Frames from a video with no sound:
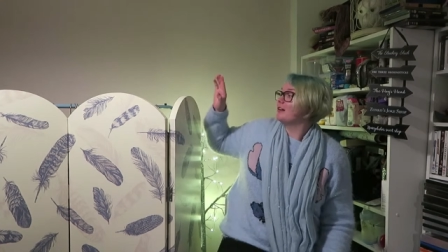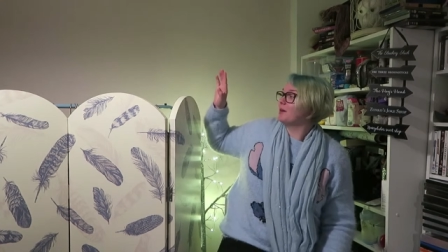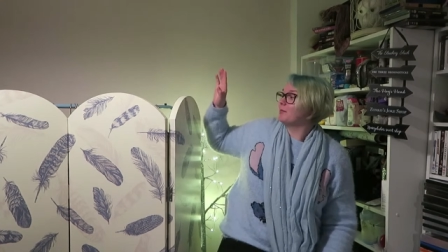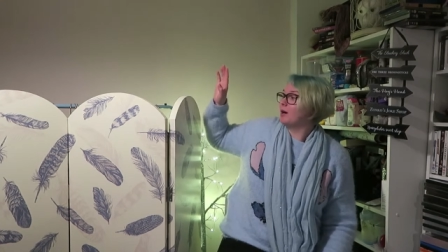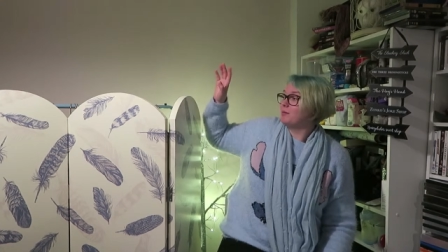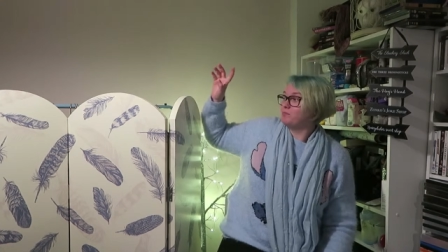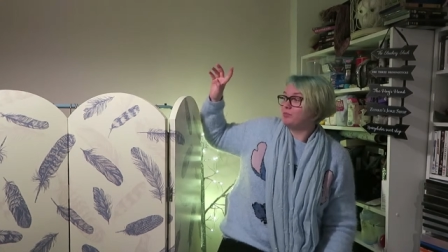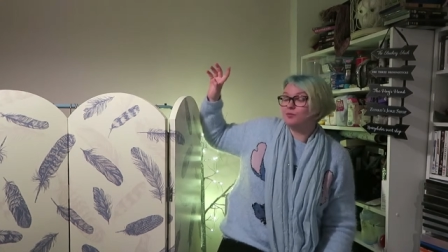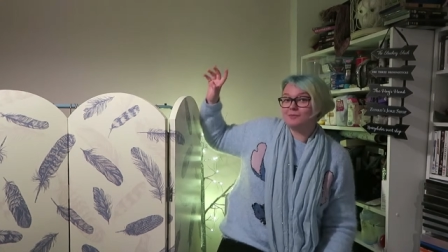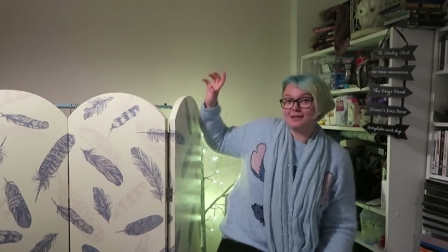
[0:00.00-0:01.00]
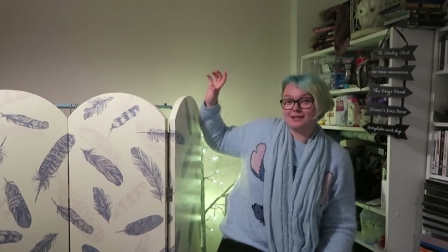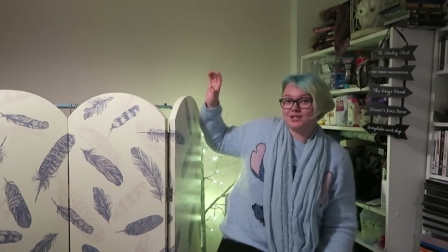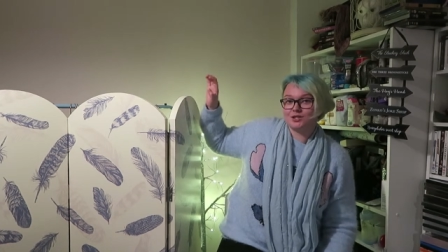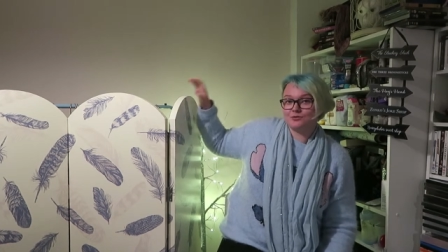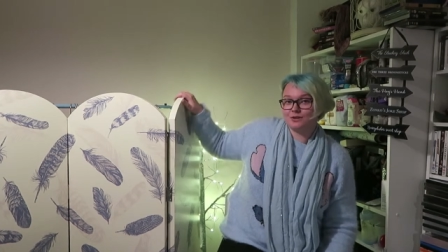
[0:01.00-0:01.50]
My mum bought me this
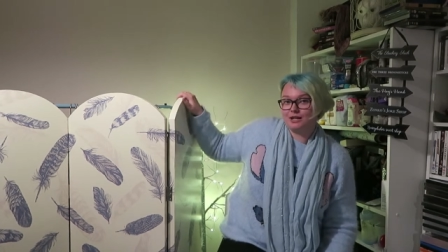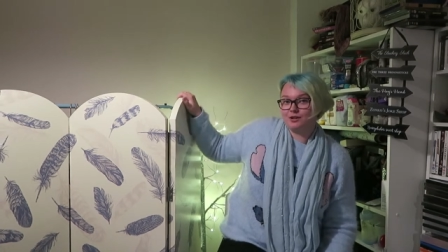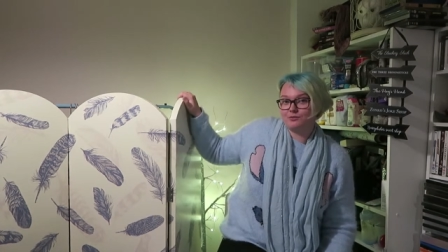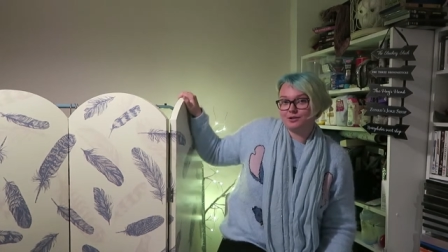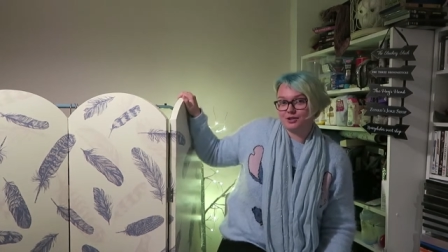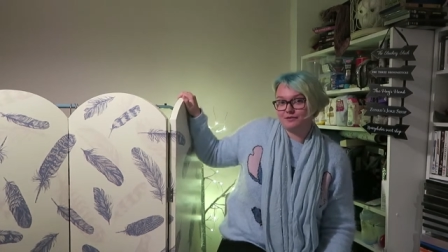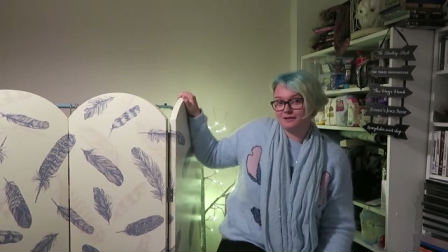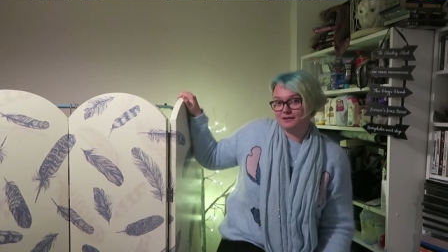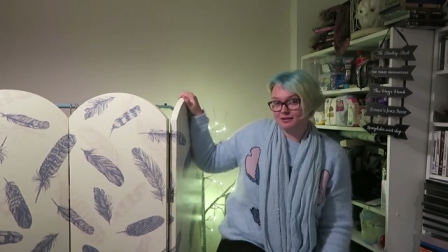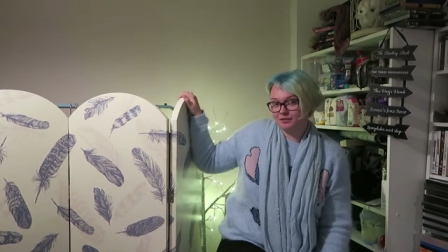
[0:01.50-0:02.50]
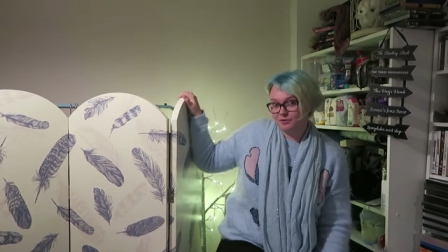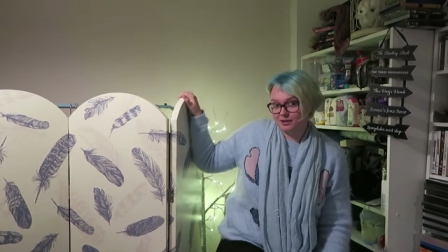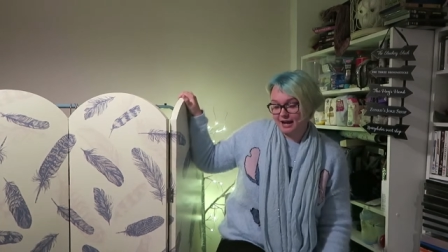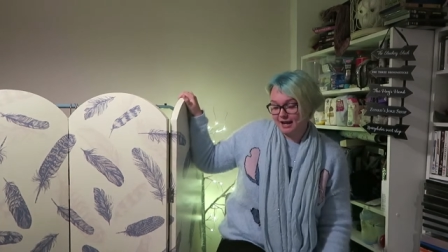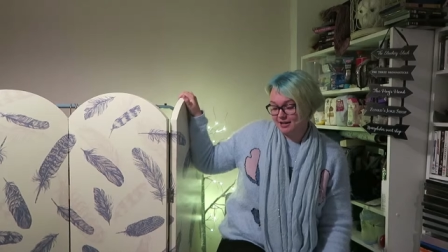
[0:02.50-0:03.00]
screen, which I fell in love
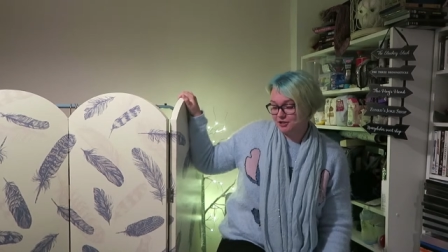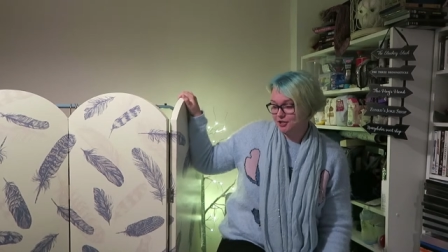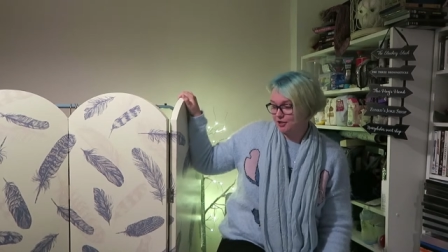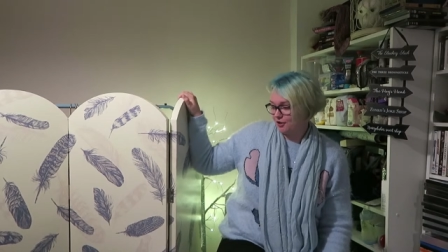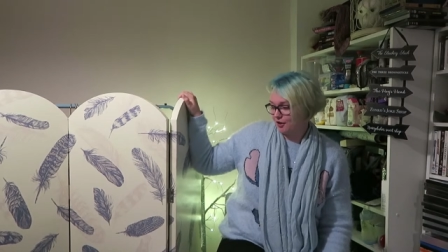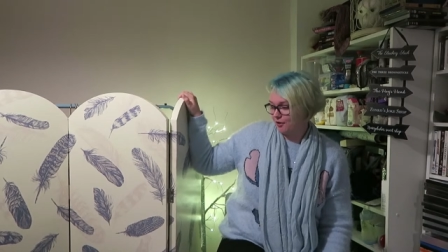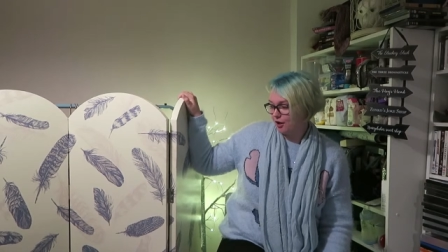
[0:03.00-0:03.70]
with ages ago.